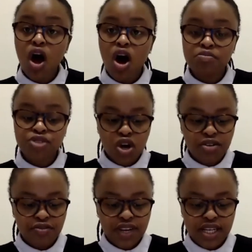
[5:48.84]
Armed
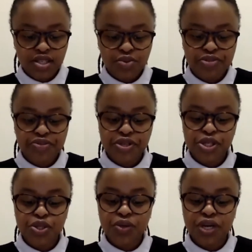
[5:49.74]
conflict refers
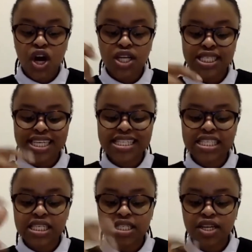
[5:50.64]
to a contested